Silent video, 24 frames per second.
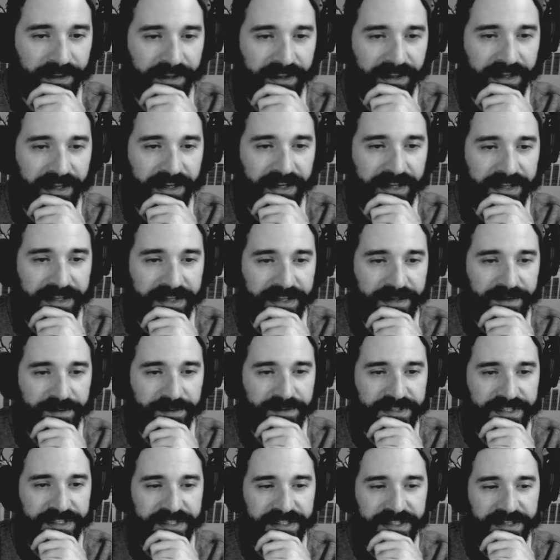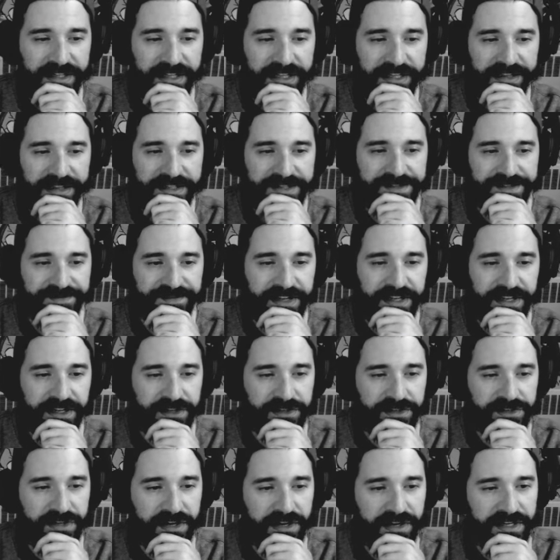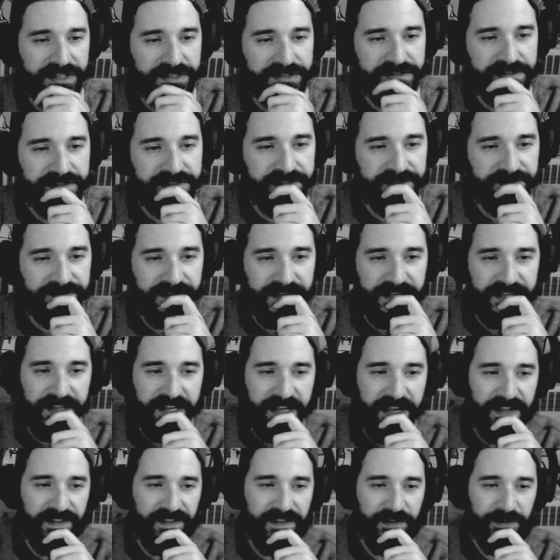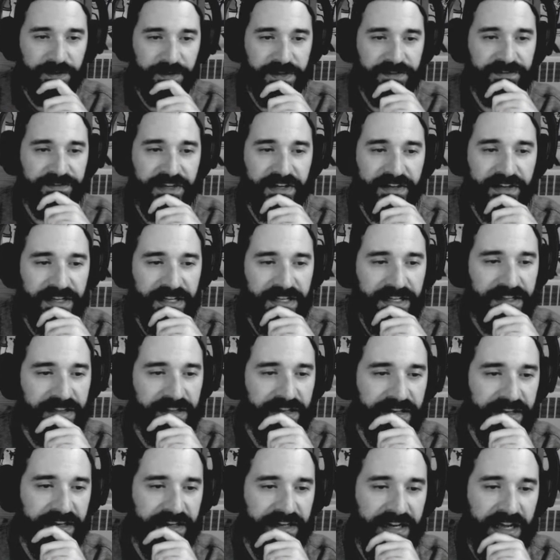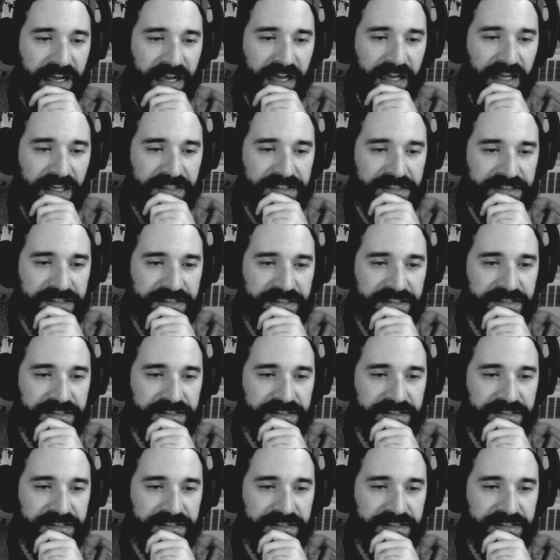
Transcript: I did like these figure drawings and stuff like that were very like not